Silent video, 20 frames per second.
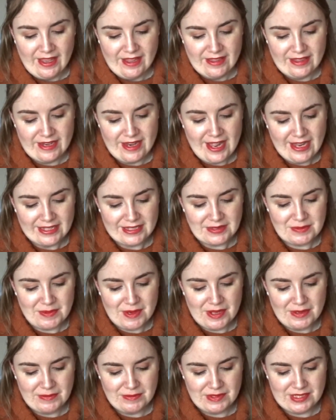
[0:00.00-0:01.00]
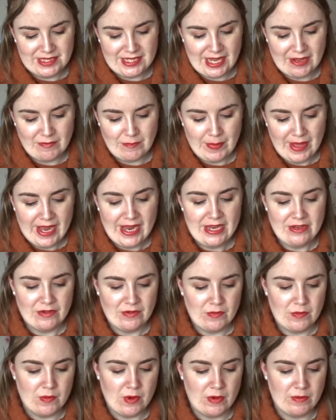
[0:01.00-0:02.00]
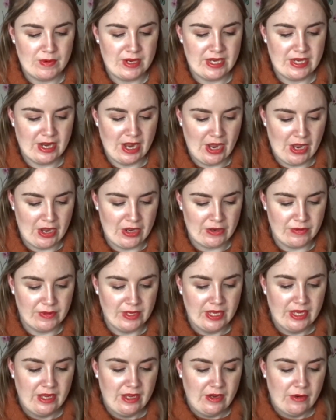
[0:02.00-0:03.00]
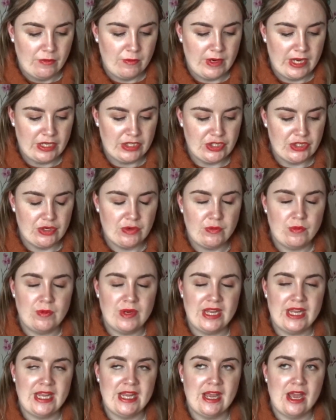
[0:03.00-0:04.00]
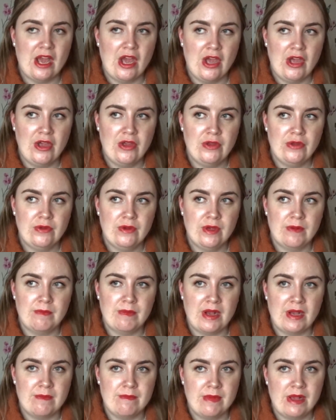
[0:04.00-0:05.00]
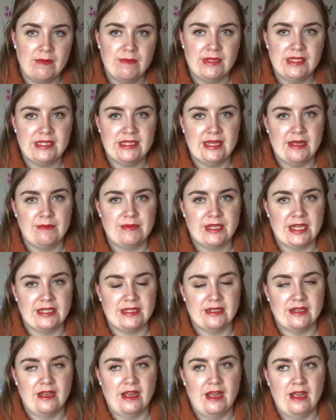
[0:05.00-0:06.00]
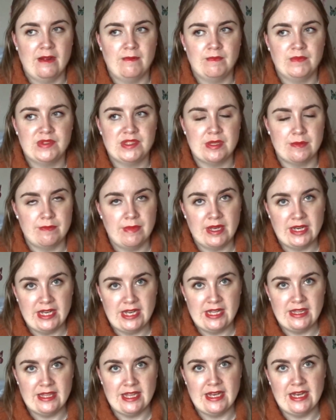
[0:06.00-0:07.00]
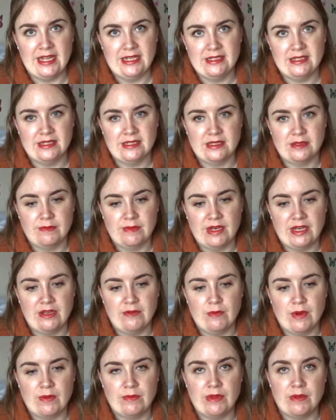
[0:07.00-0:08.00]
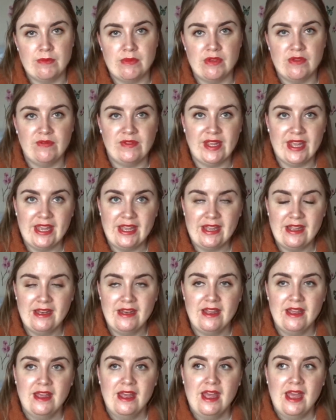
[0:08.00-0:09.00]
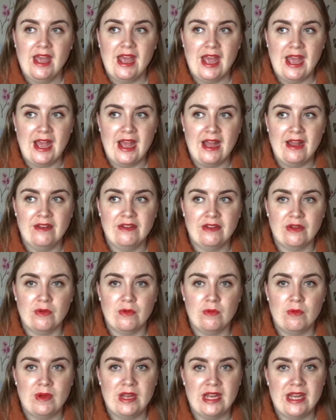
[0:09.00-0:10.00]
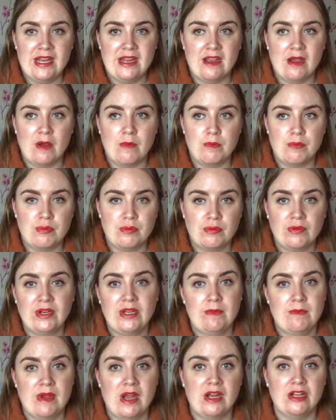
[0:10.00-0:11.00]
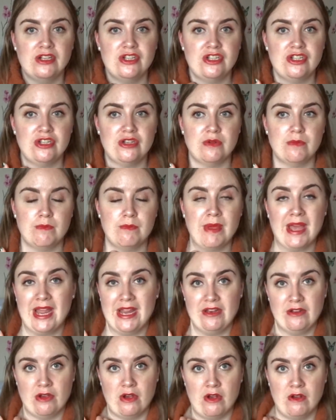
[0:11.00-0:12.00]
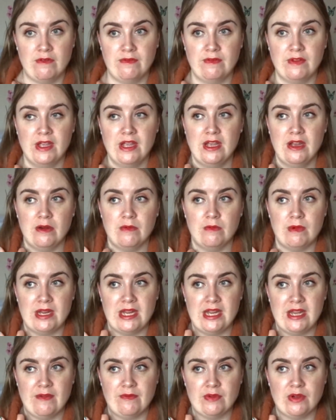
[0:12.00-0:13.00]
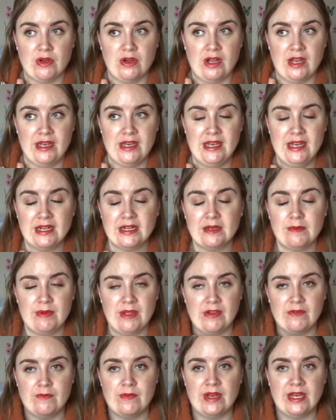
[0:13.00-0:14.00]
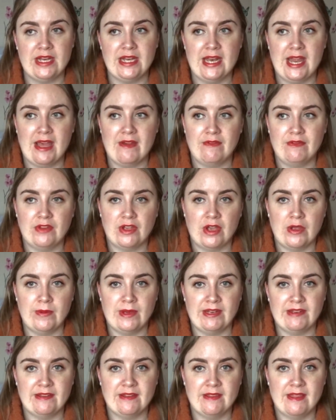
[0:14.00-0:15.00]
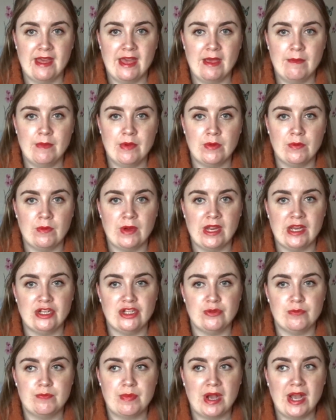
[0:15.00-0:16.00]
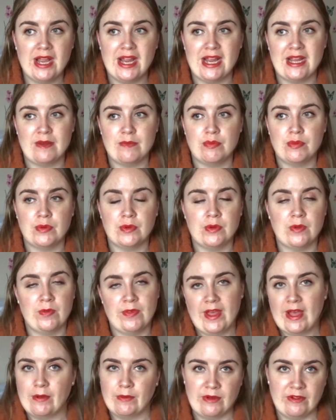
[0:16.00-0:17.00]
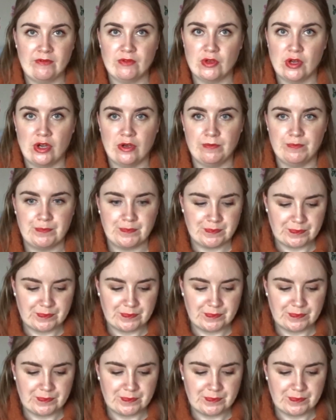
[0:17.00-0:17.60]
The next one was to have paid off what we owe, which we owe my mum and stepdad some money. They lent us some money when we moved in, and we are pretty much paid off. We have got a little bit of money left owing to them, which by April that will have gone.